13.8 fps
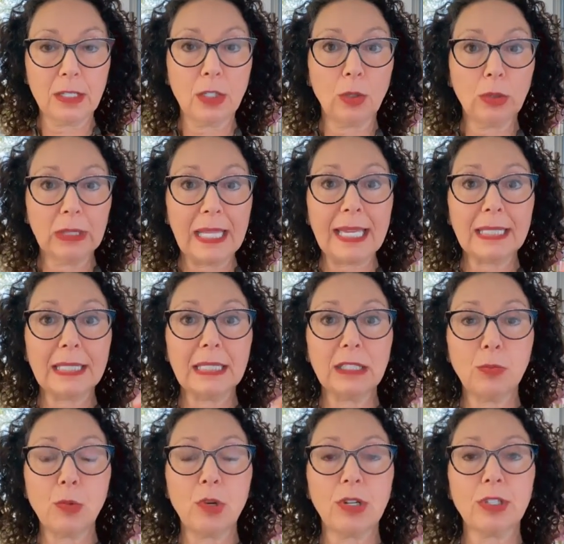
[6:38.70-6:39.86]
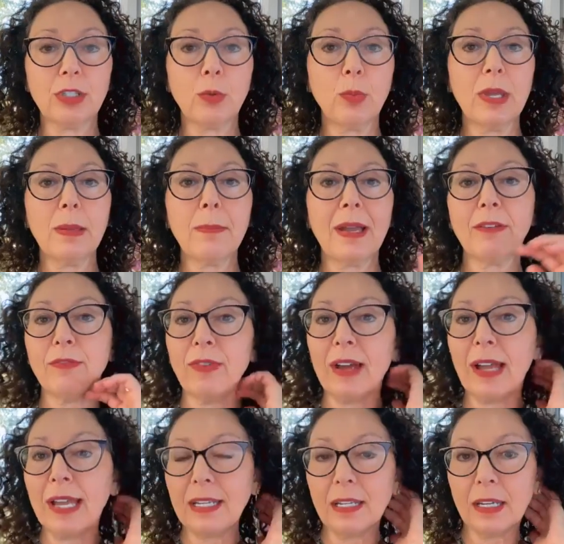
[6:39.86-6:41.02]
So less is more. So we might
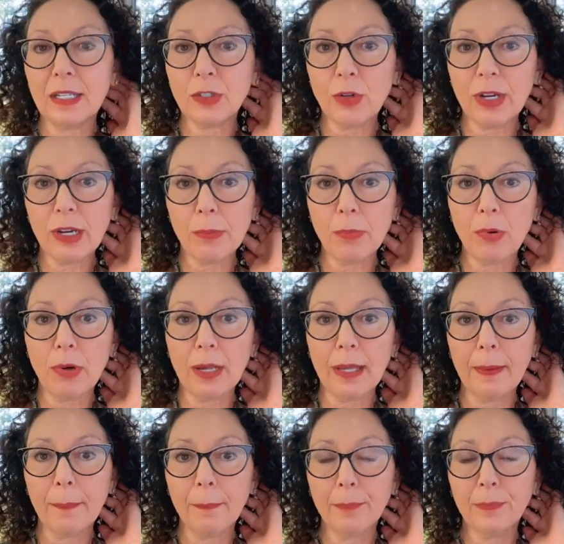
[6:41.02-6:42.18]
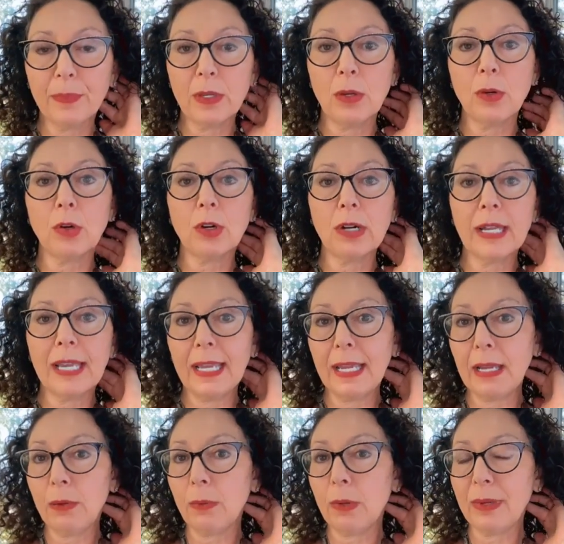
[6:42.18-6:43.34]
find a trigger point or
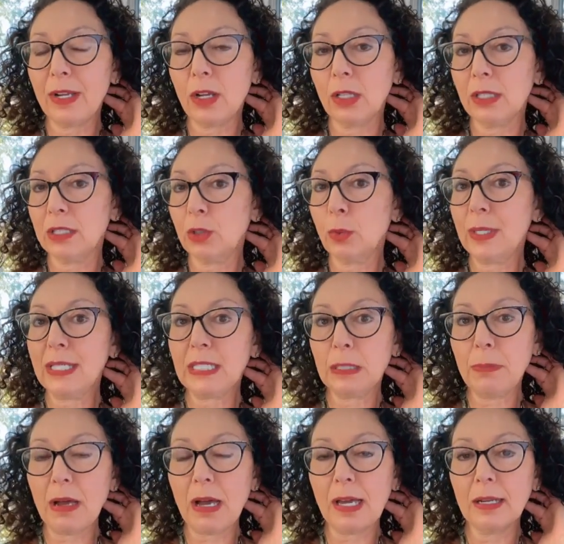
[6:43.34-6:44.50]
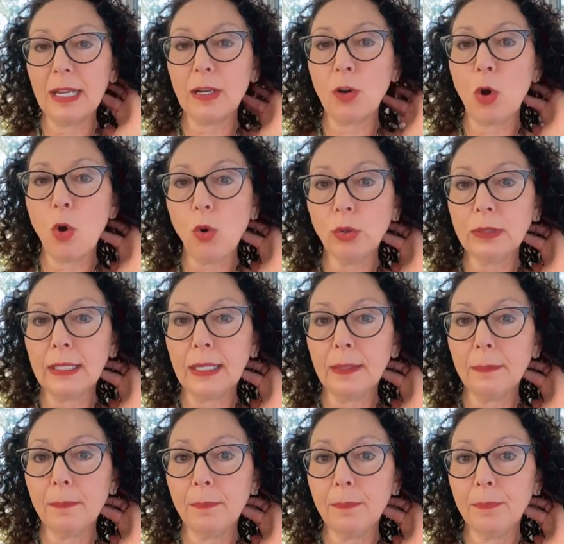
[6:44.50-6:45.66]
what we call a sweet spot and hold
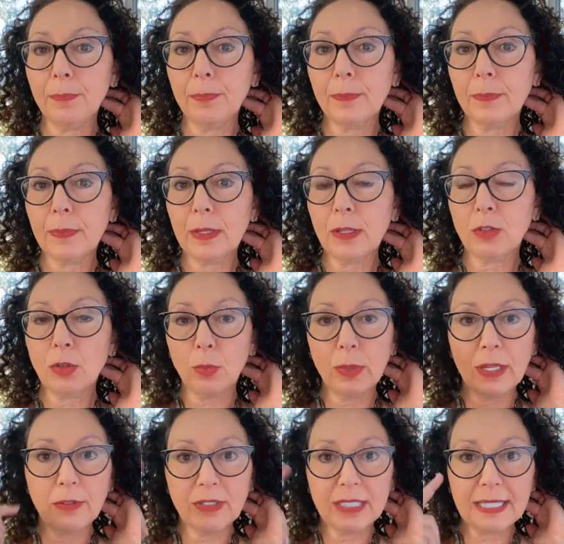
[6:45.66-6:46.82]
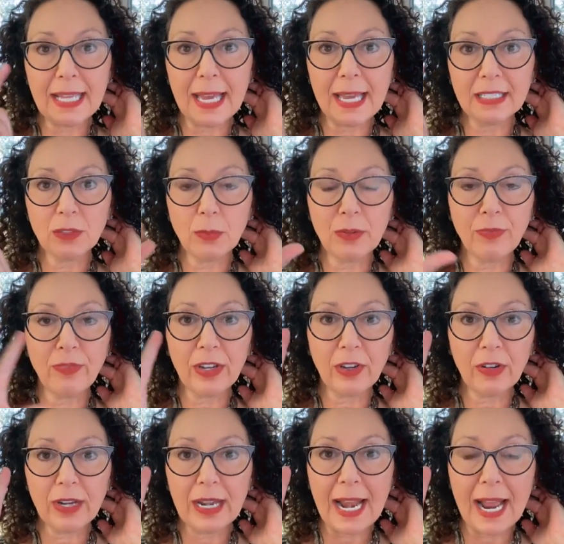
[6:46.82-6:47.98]
it. So we've assessed, we've
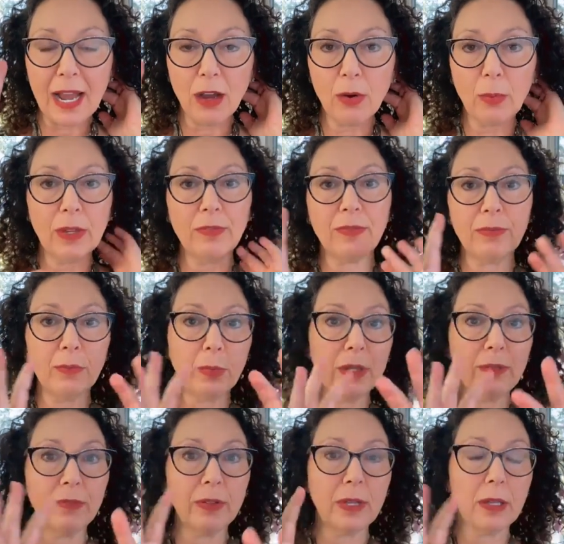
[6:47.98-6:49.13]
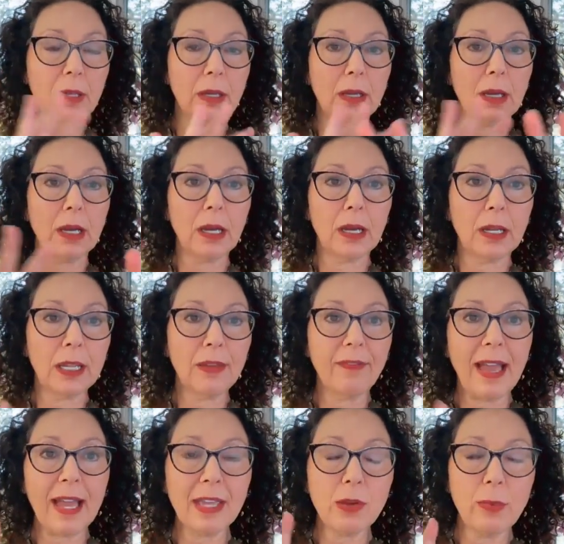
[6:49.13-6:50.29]
figured it out, we've
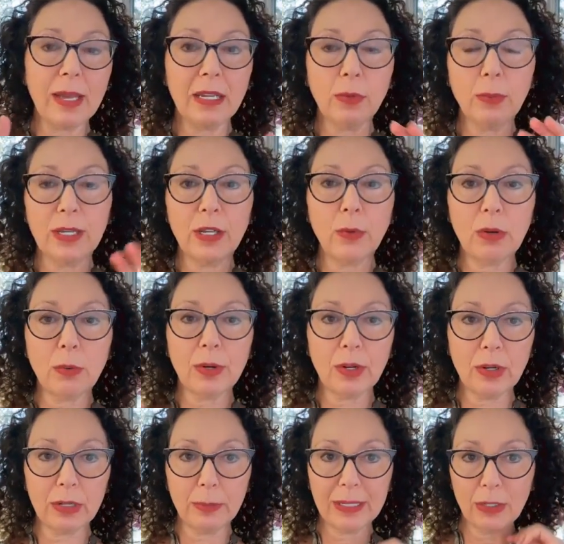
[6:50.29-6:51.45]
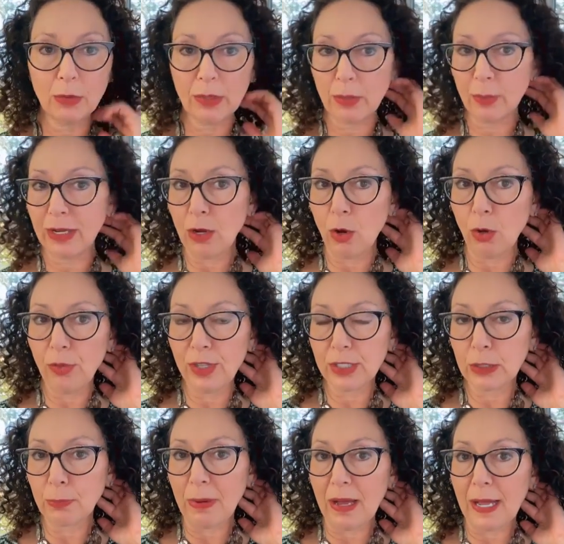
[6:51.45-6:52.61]
evaluated, we know what we're going to be doing. We hold the
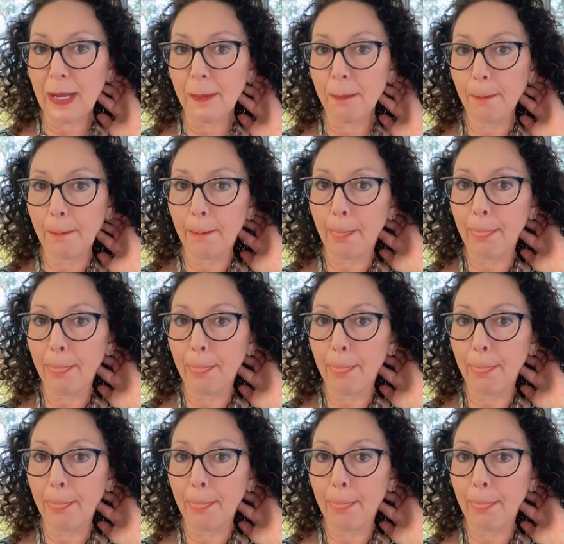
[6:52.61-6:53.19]
spot,